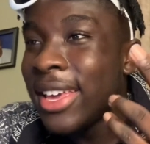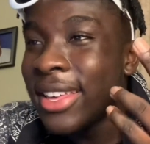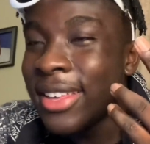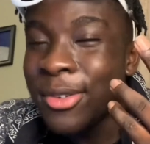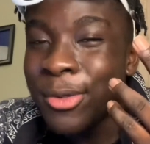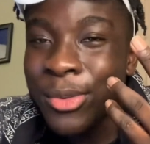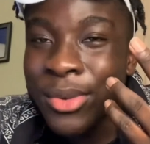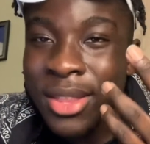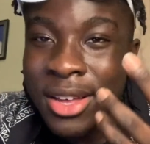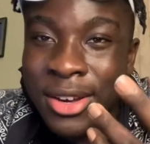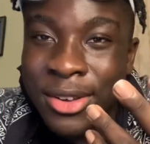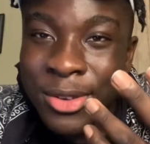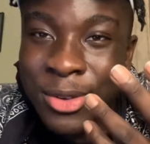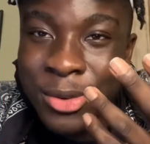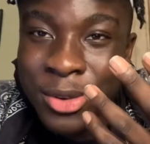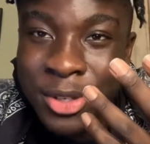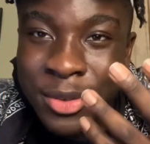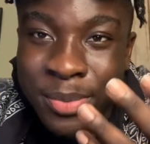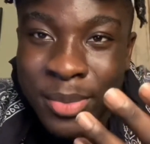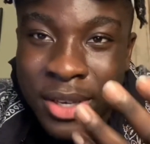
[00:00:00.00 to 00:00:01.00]
Without You,
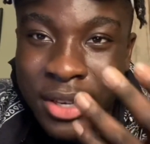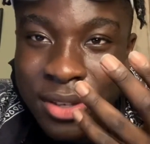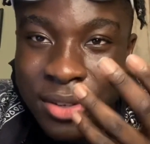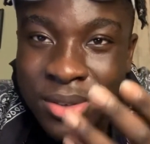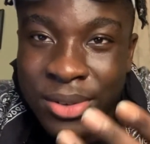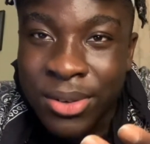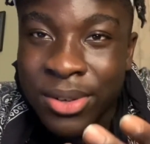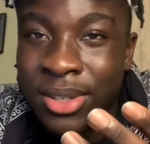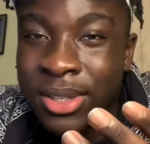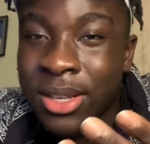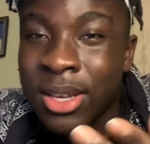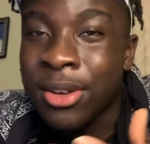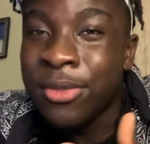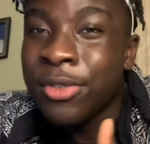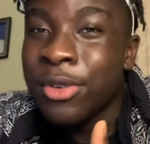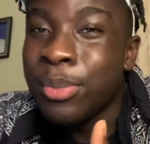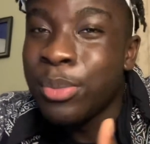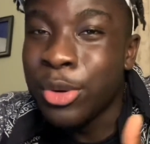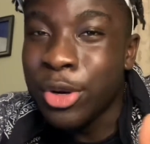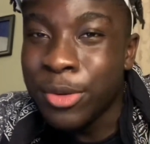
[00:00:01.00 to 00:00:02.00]
his biggest song is kind of
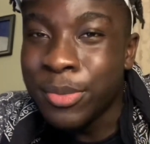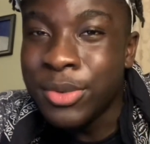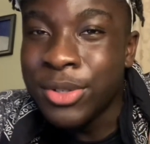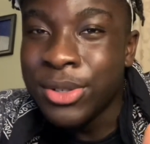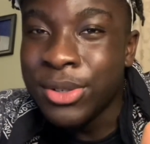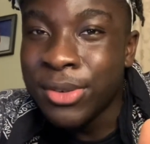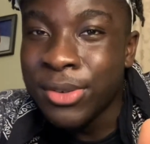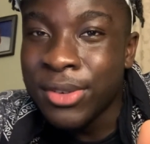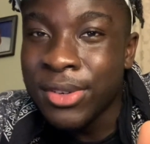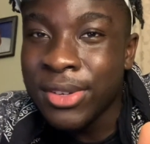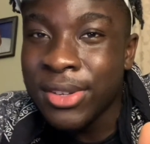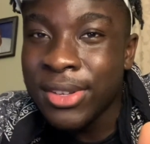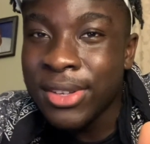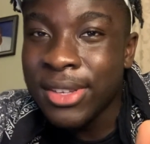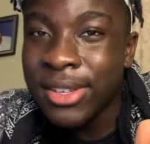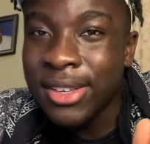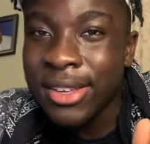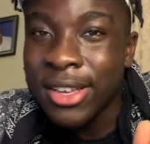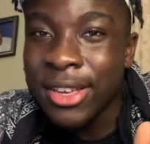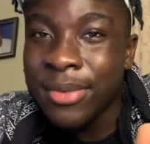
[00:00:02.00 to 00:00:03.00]
a pop tune,
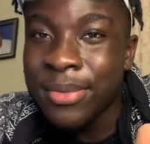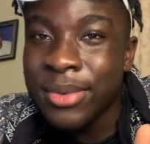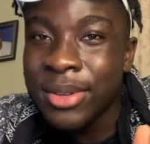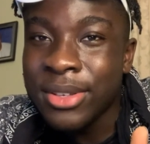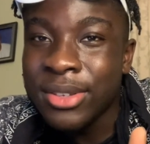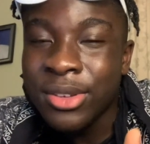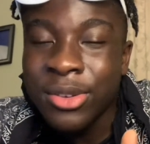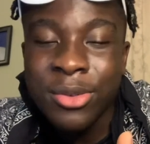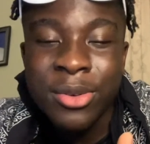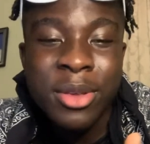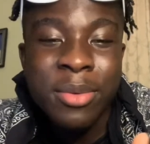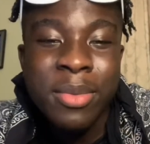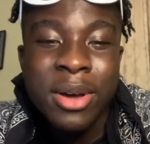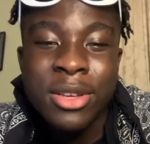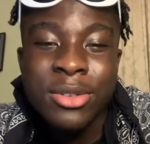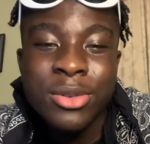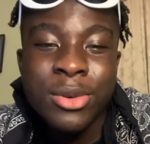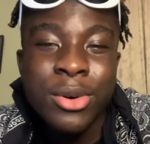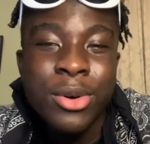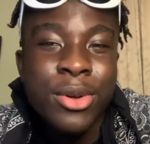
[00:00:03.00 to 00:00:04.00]
you get me? So he might
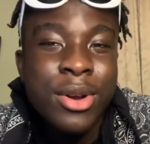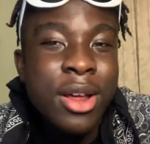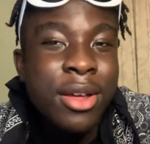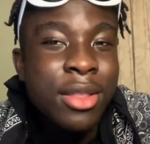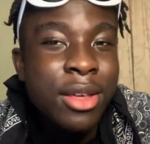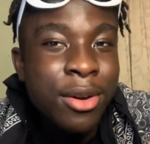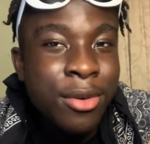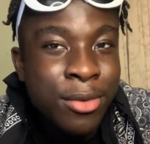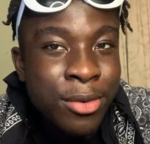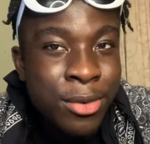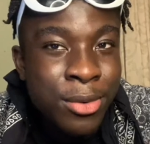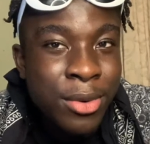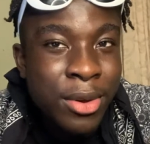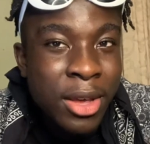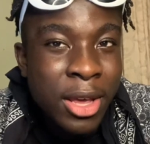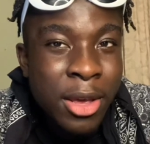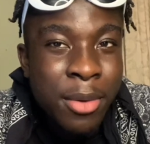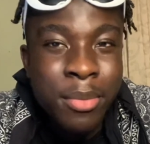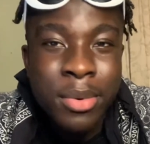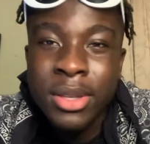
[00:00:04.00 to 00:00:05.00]
as well go down that route,
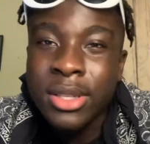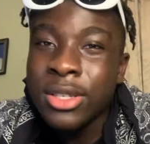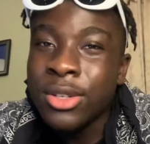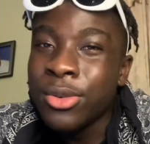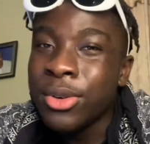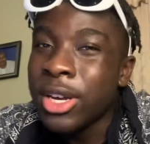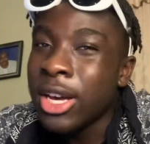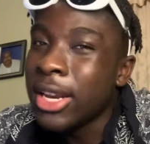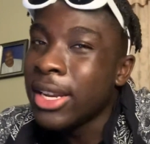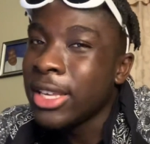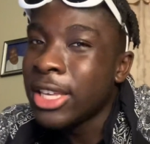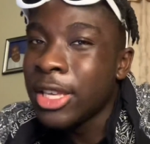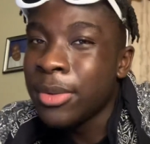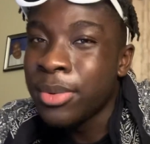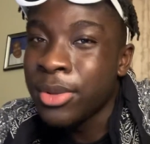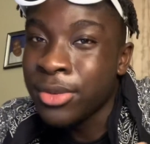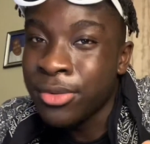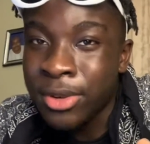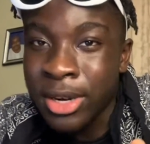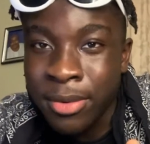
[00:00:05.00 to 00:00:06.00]
but still kind of keep
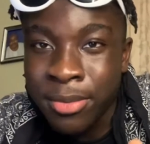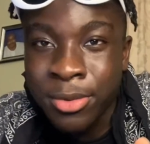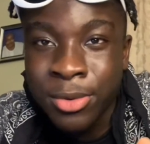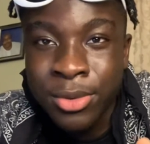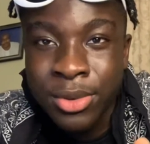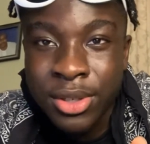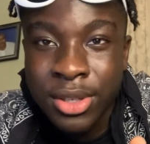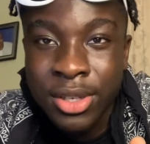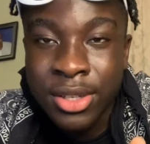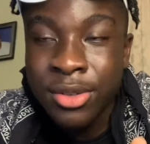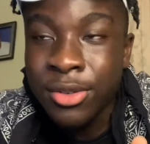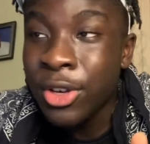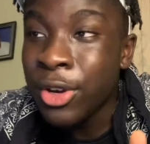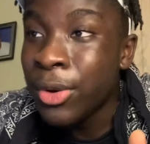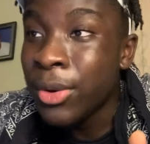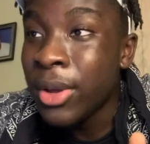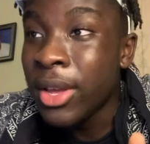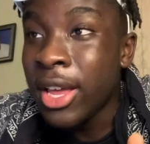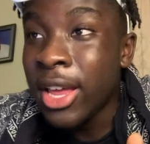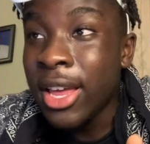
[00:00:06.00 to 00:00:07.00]
his rap roots, because
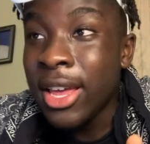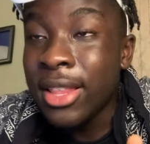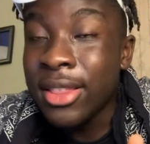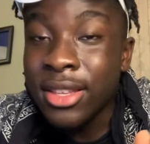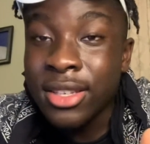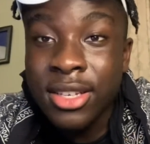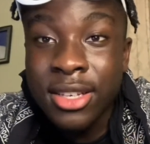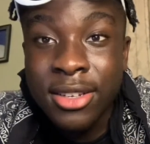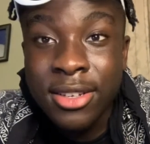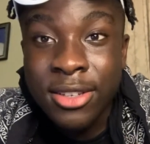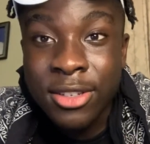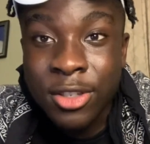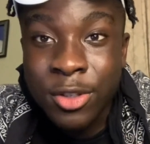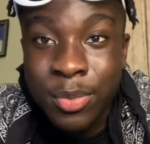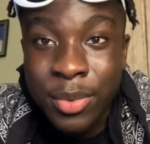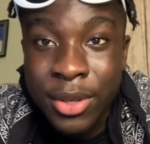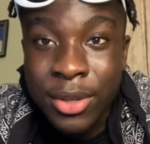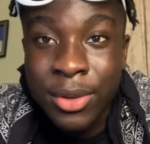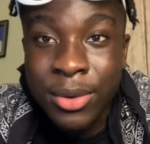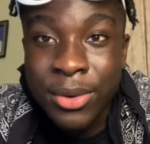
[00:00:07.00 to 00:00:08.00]
yo, this kid can
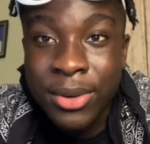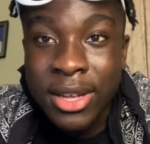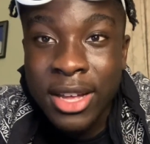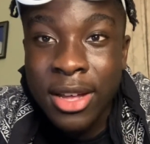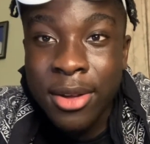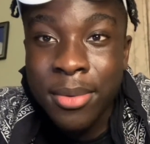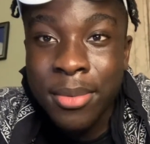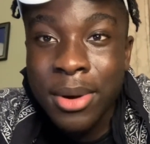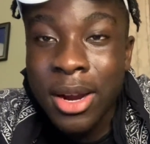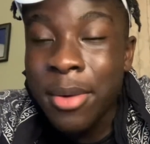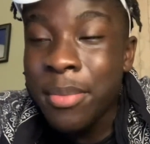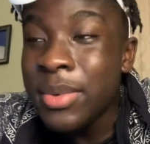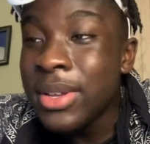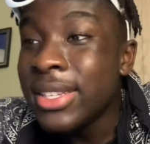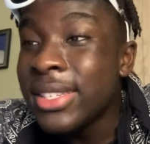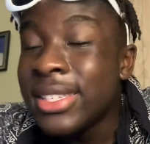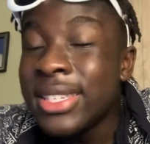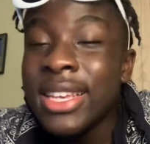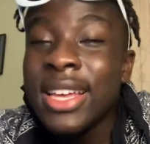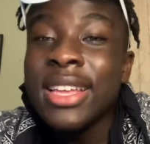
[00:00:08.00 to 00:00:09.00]
spit, no cap. I've
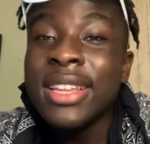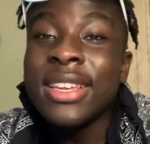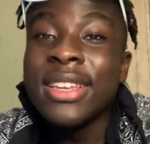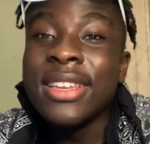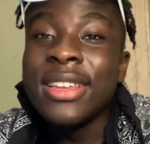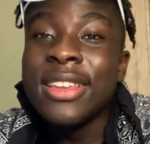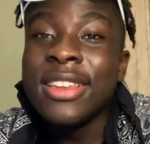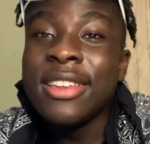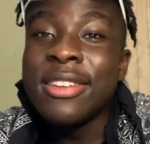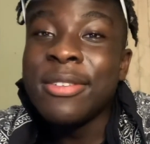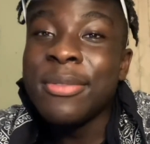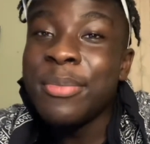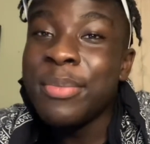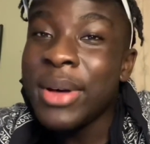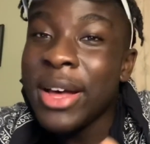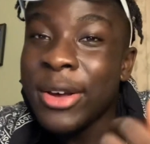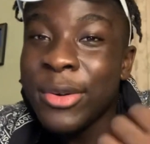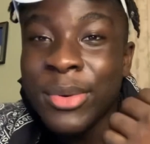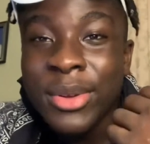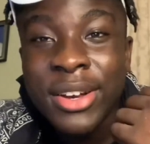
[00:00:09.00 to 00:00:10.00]
been said,
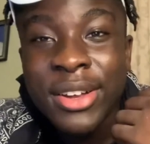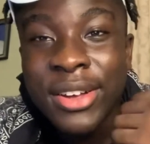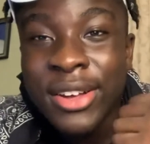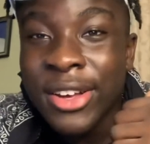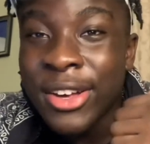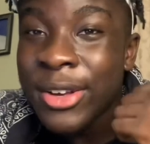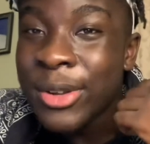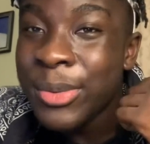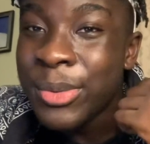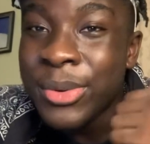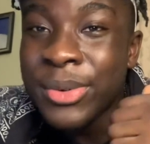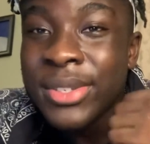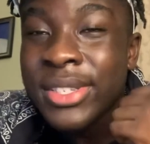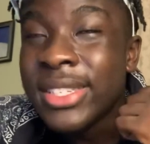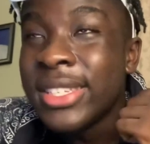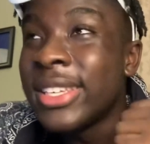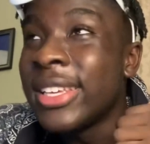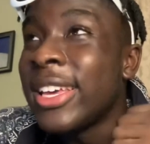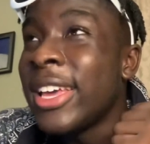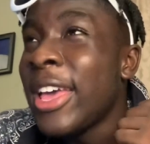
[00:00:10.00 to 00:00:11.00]
back when I heard, what was
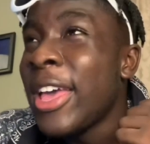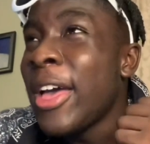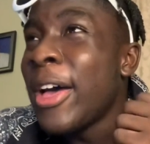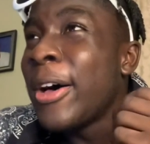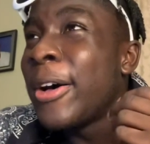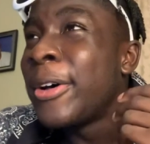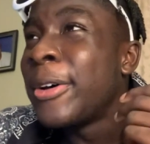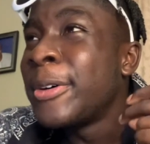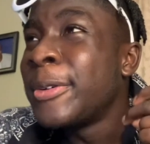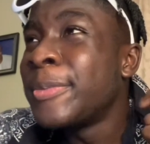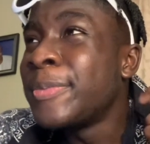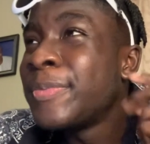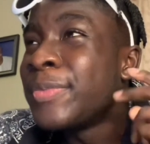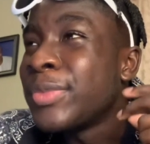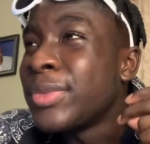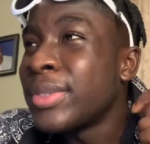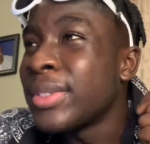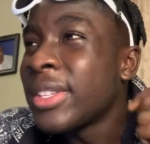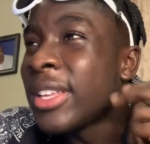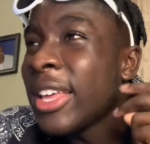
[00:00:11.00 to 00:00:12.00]
it?
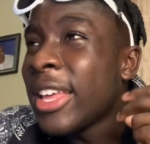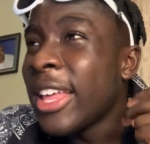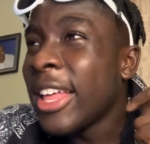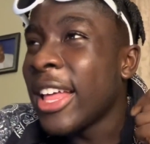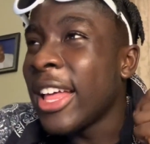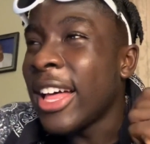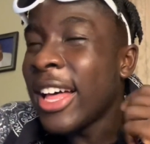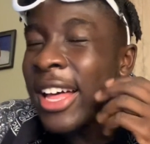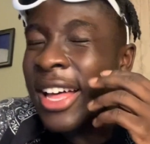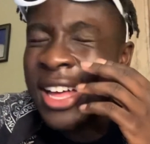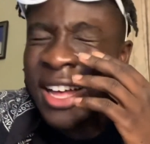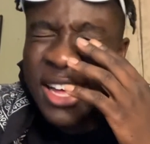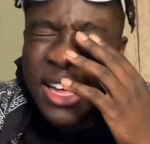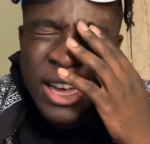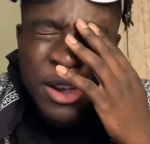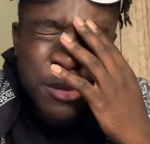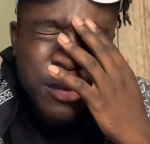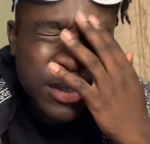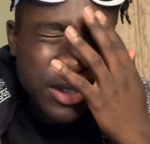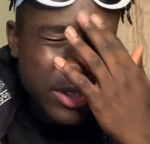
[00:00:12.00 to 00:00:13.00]
Um,
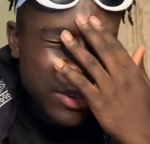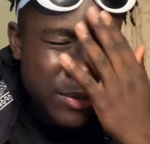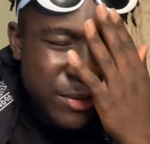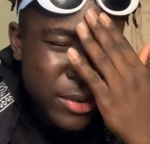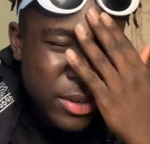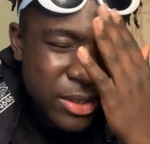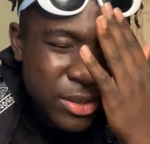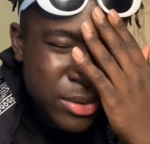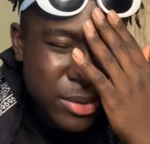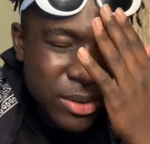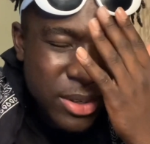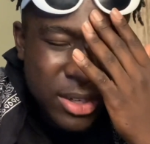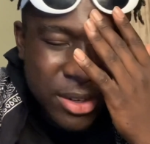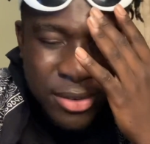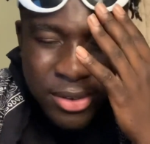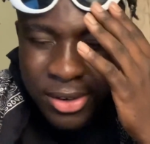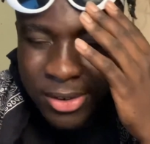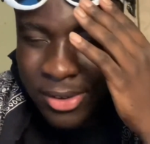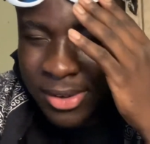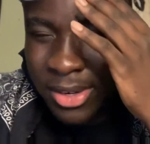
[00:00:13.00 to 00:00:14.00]
ah, what's his first song on
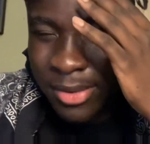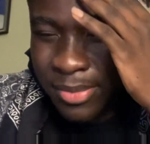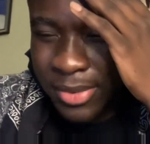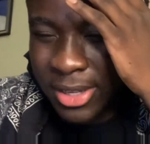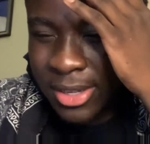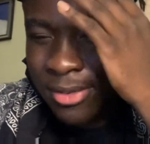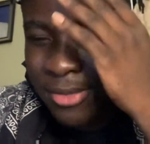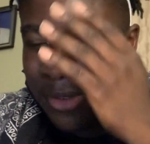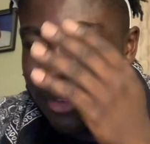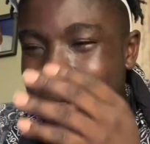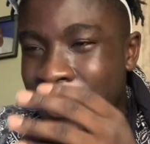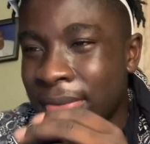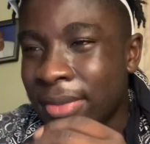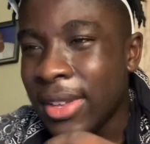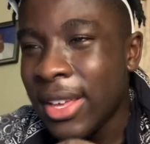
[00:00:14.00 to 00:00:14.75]
Lyrical Lemonade from?